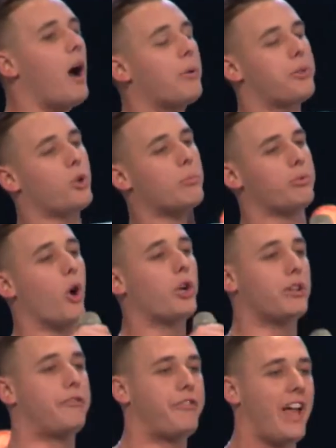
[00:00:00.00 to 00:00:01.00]
through a
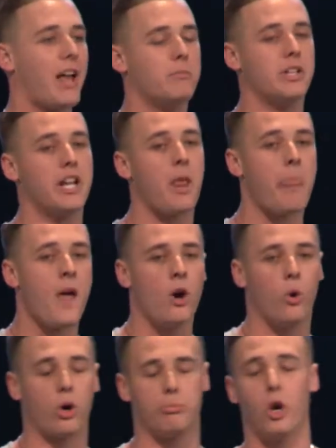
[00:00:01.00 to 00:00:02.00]
broken family
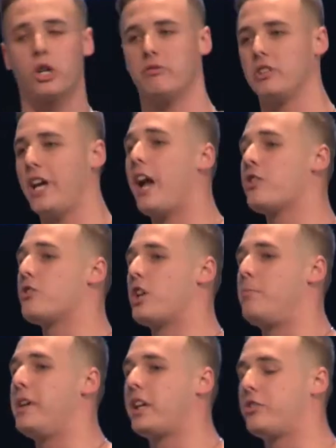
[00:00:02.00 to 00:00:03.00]
or a broken
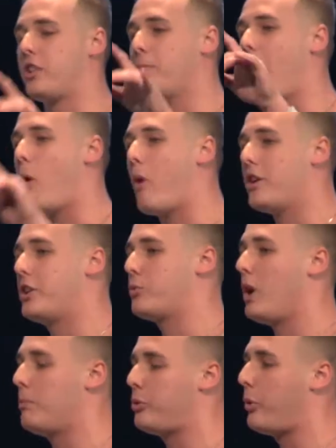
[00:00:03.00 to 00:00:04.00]
relationship, he can somehow wedge his
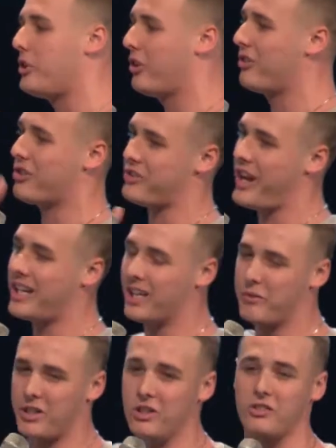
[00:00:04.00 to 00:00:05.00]
way between your understanding of
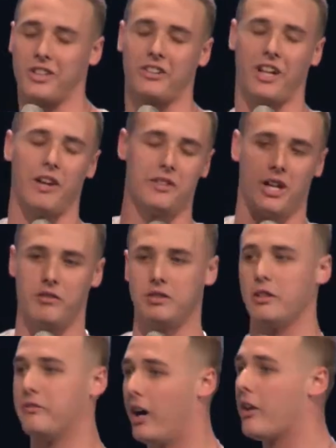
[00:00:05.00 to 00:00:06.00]
what it looks like to have a heavenly
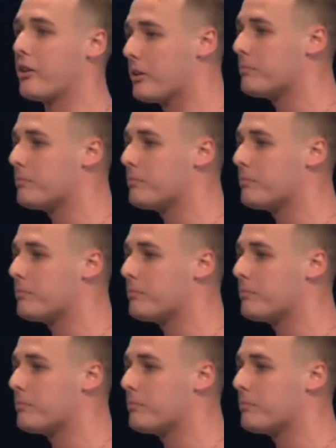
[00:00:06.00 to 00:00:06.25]
father.